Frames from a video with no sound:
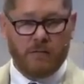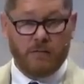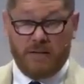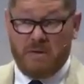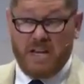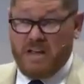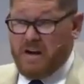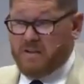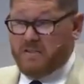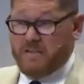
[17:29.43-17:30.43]
Like many
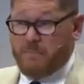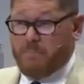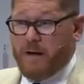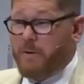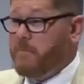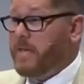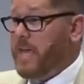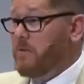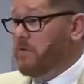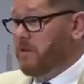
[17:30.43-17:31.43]
heresies, it probably
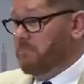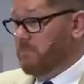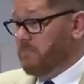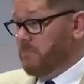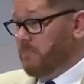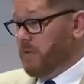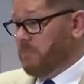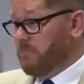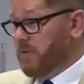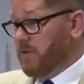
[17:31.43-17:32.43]
began with a, a,
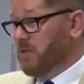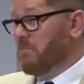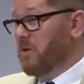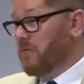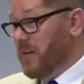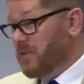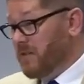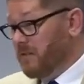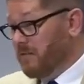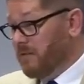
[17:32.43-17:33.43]
a good
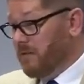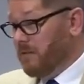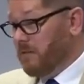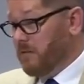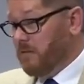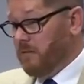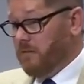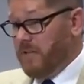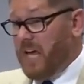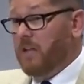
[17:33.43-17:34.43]
motivation uh,
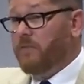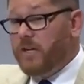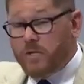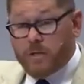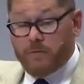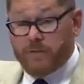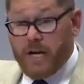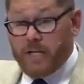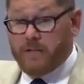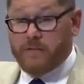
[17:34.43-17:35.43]
the elevation of
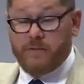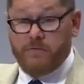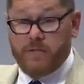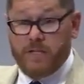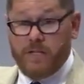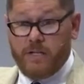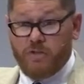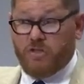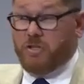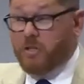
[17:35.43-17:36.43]
God and his divinity.
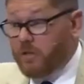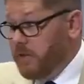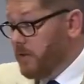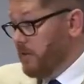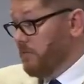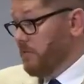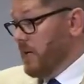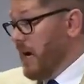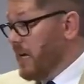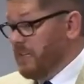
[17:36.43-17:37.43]
Surely
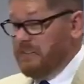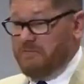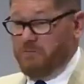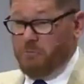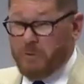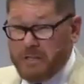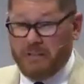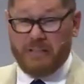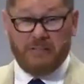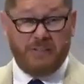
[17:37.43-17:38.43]
God didn't
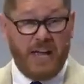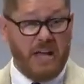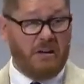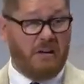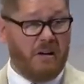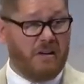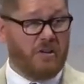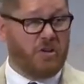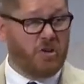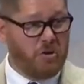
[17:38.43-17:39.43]
really take on
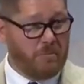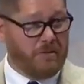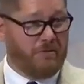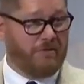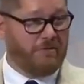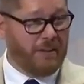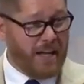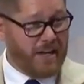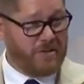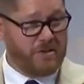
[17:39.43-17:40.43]
human
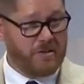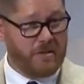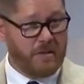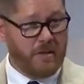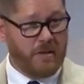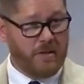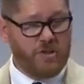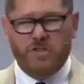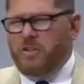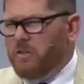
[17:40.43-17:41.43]
flesh.
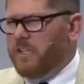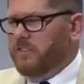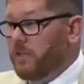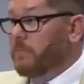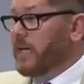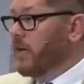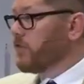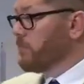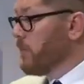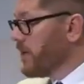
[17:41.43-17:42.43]
Surely something
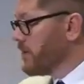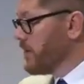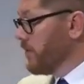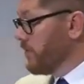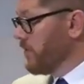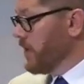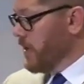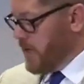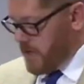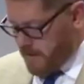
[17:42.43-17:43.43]
else must have
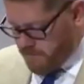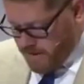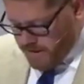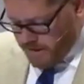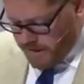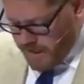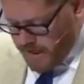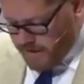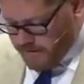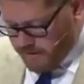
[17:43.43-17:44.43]
been the
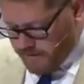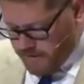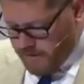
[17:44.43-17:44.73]
case.